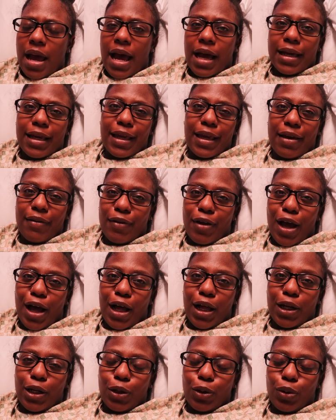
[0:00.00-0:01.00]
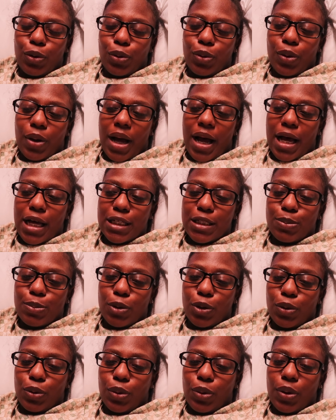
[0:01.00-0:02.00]
I can give y'all a little
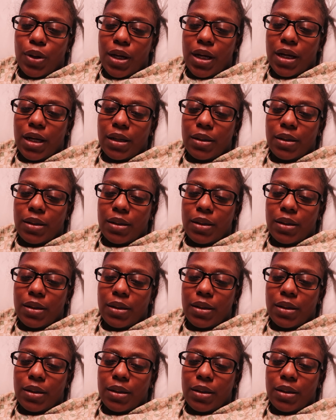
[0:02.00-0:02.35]
hospital